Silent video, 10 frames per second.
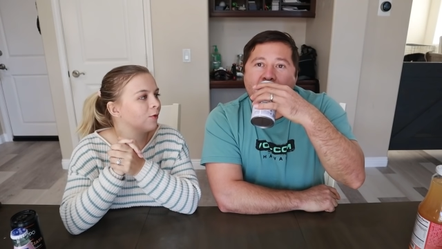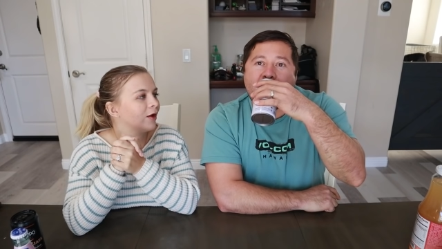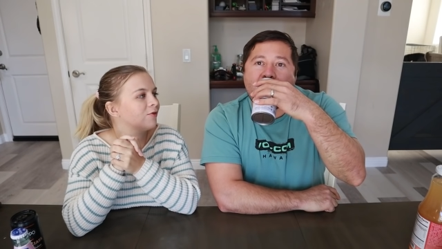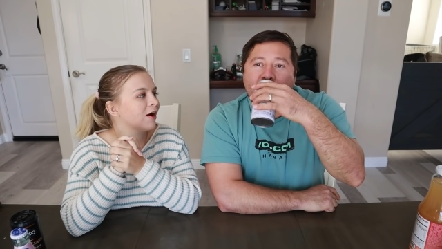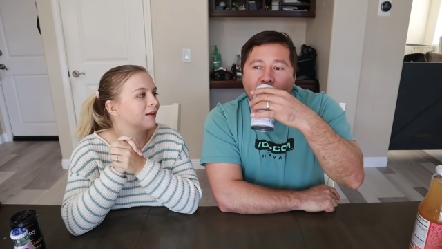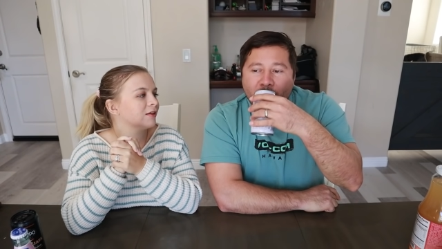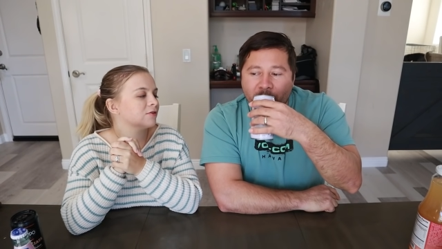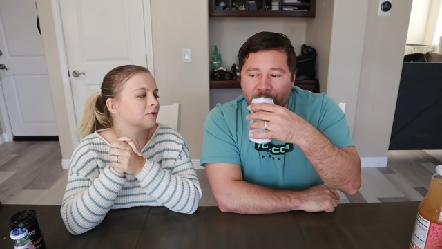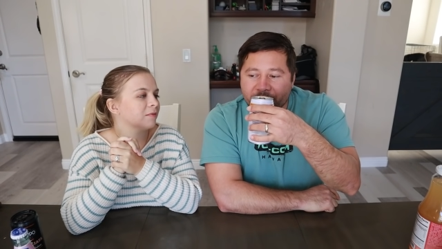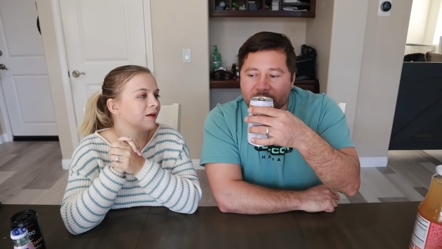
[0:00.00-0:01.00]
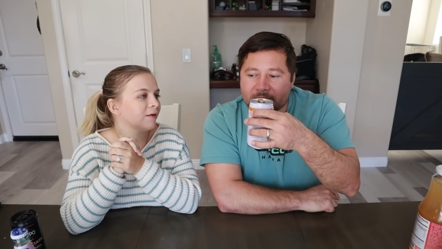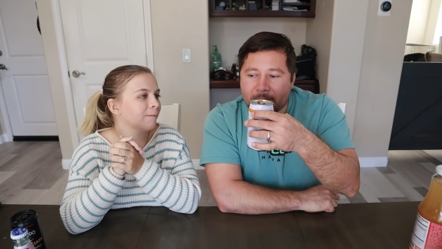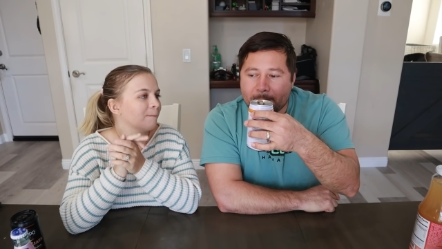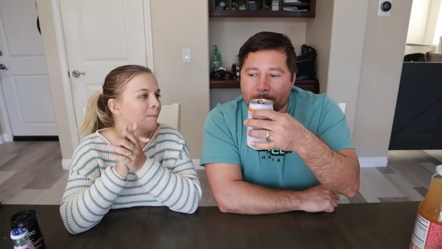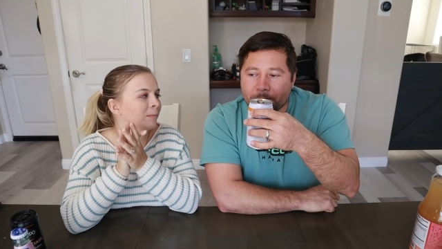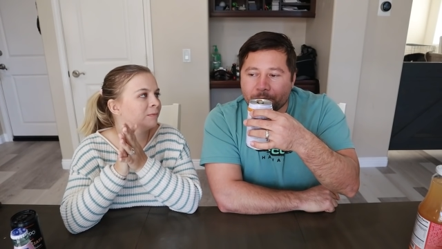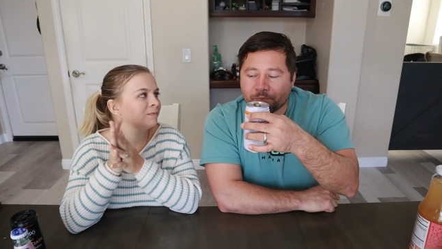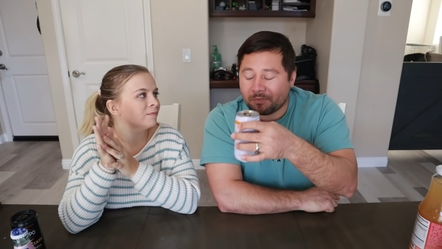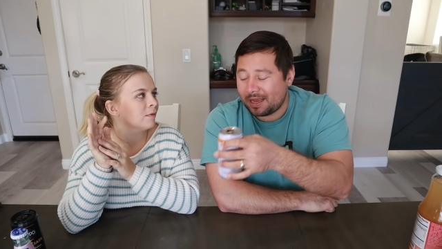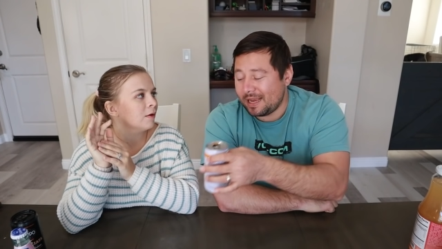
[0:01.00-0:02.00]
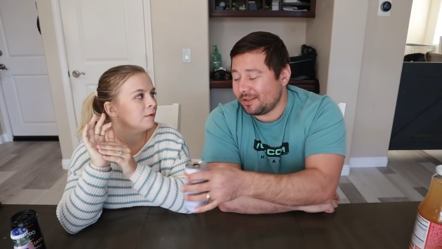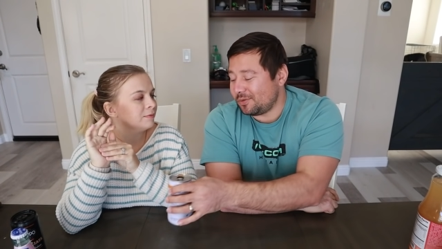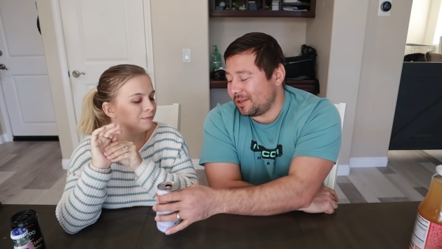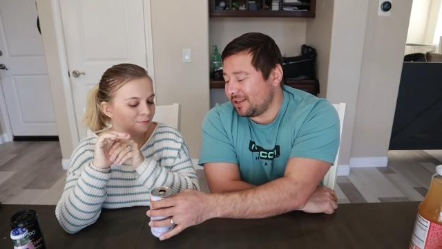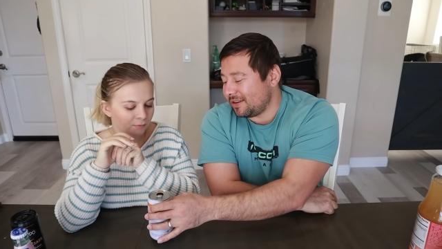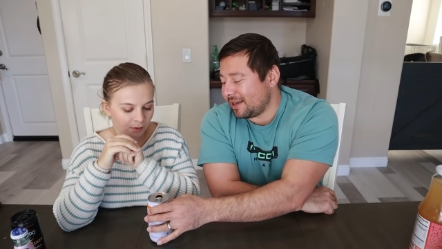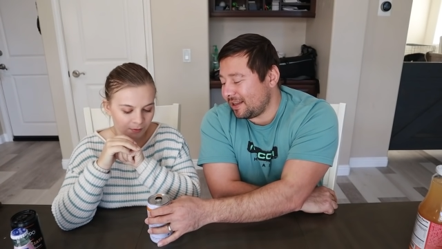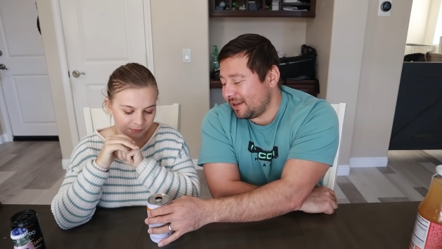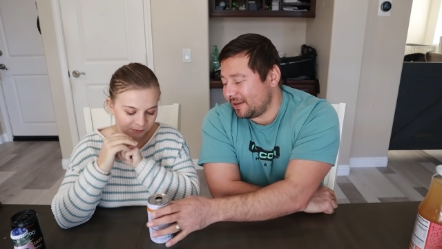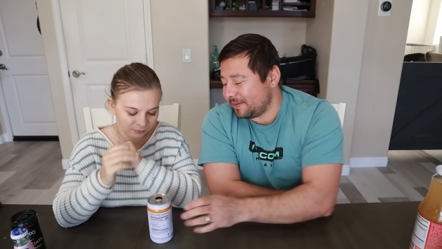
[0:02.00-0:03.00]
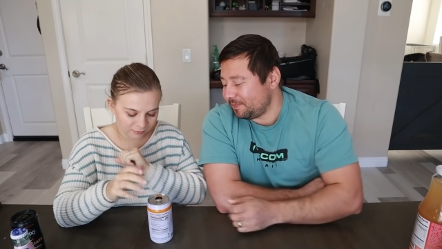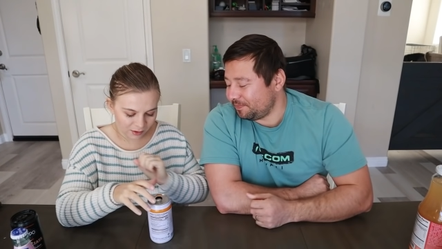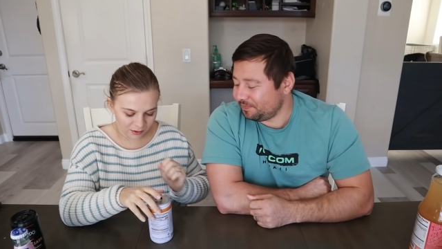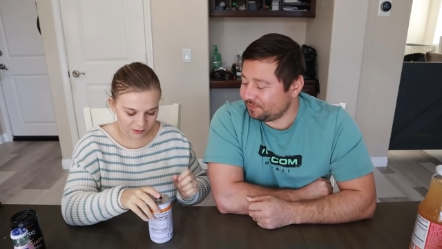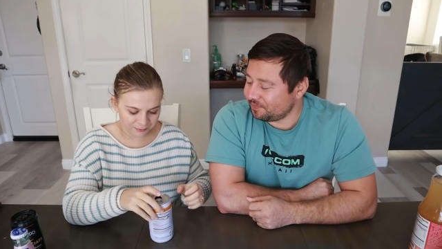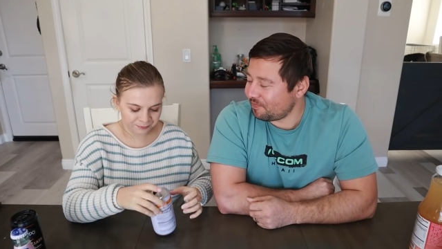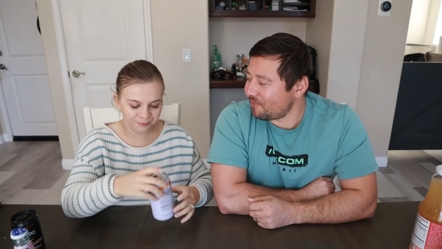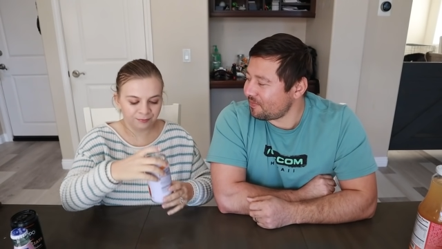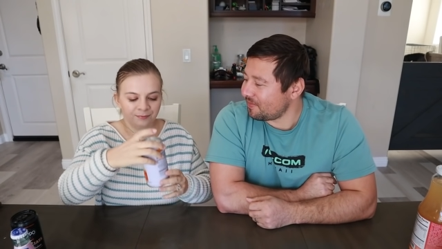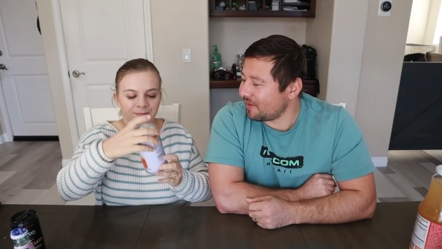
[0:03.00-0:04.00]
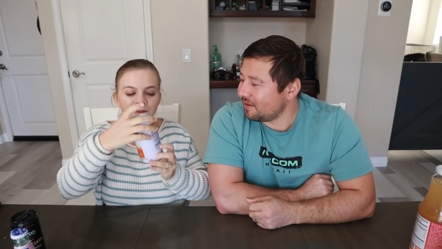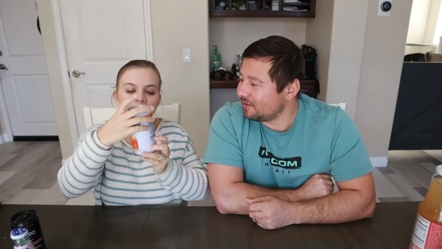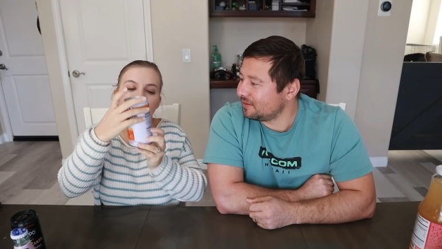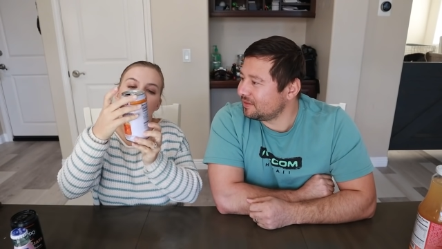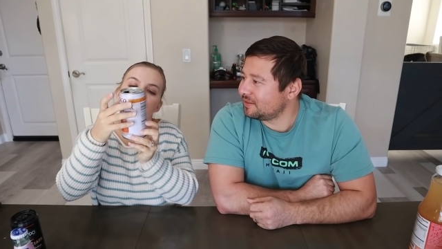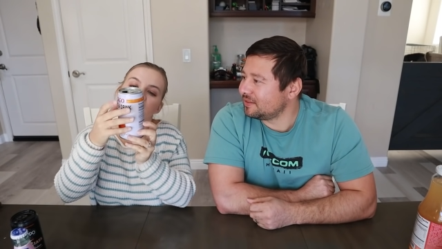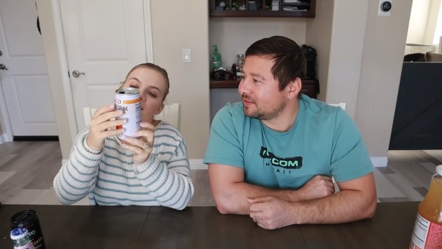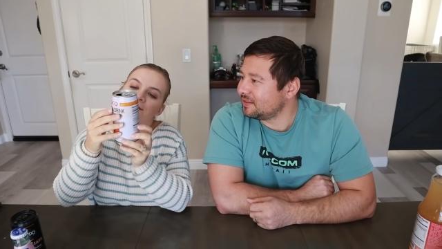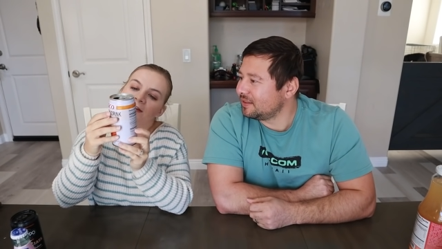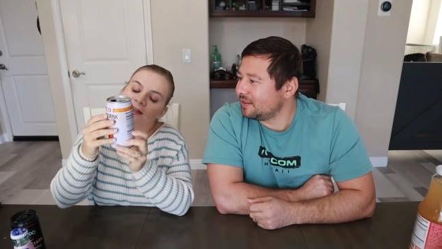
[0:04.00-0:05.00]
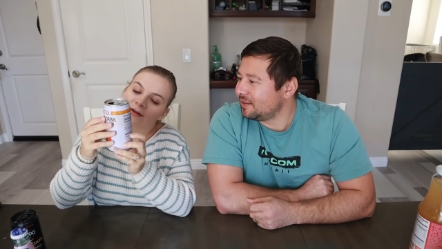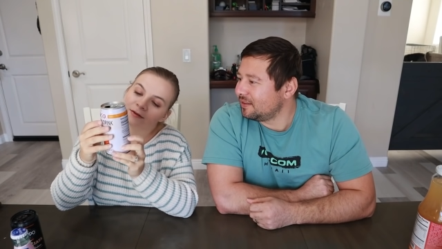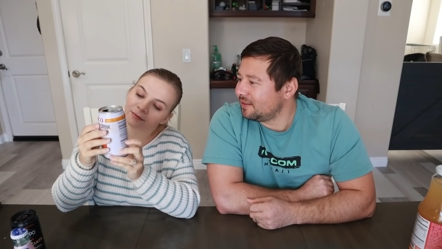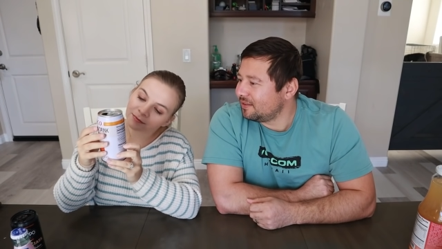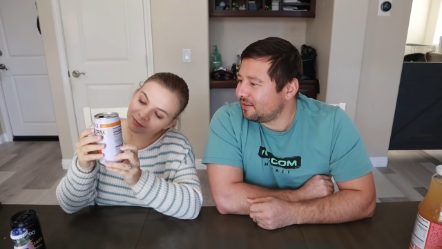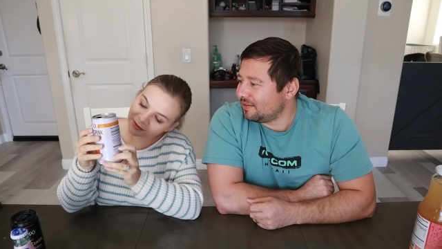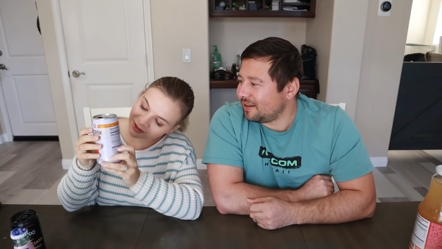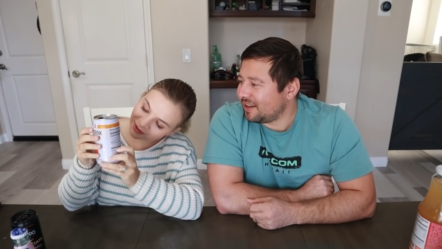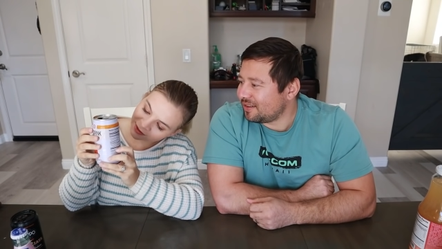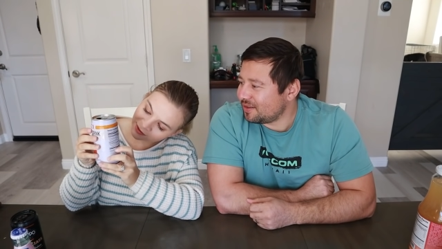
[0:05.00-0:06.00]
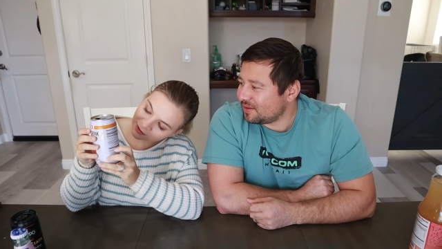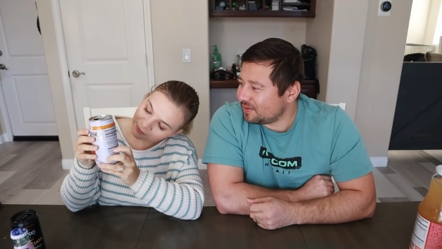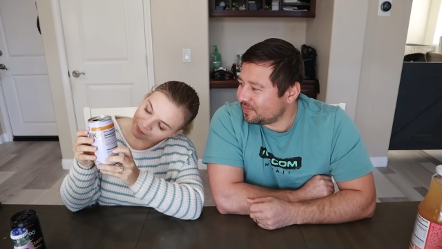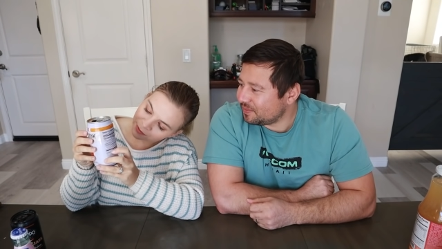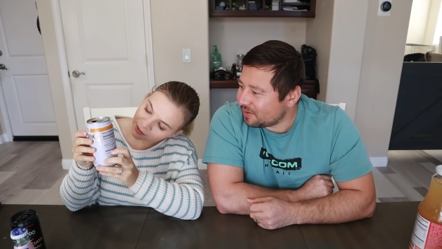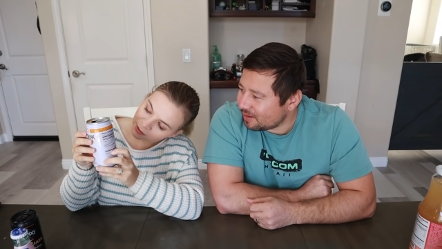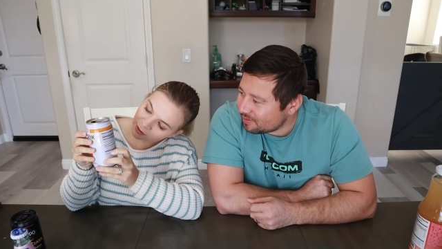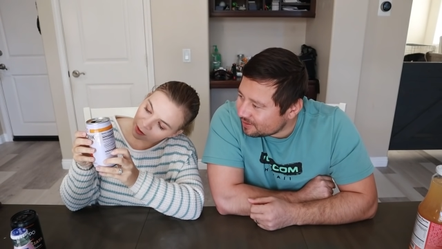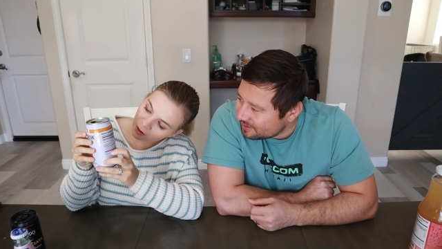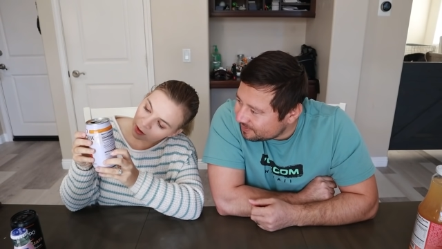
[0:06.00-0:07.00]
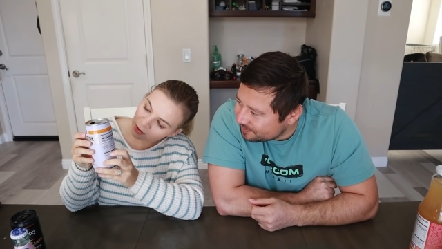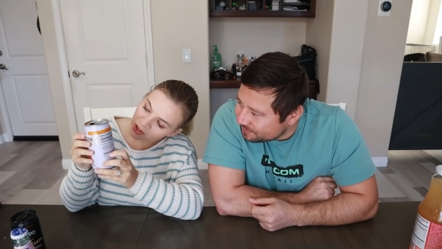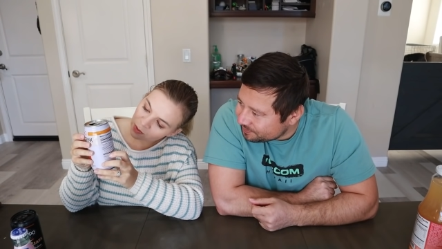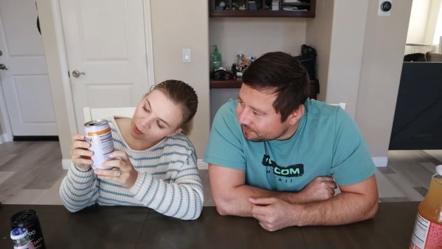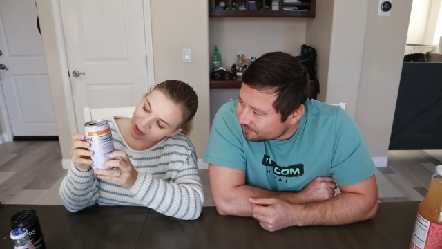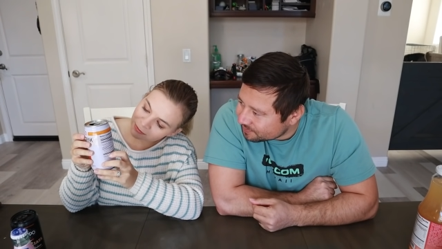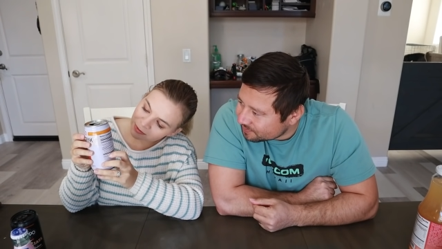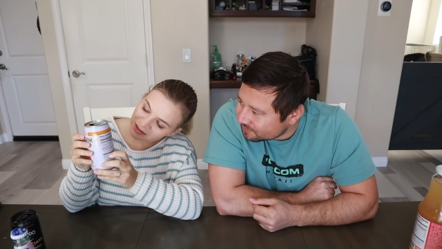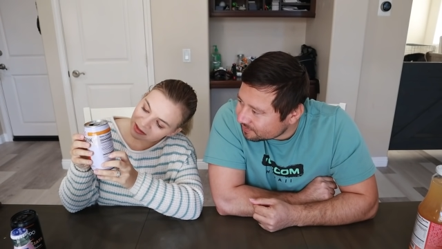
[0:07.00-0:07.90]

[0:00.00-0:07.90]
Speaker 1: know why you got this for me.
Speaker 2: It's really good. I like it.
Speaker 1: Does it have caffeine?
Speaker 2: I don't know. Probably.
Speaker 1: Oh, you were supposed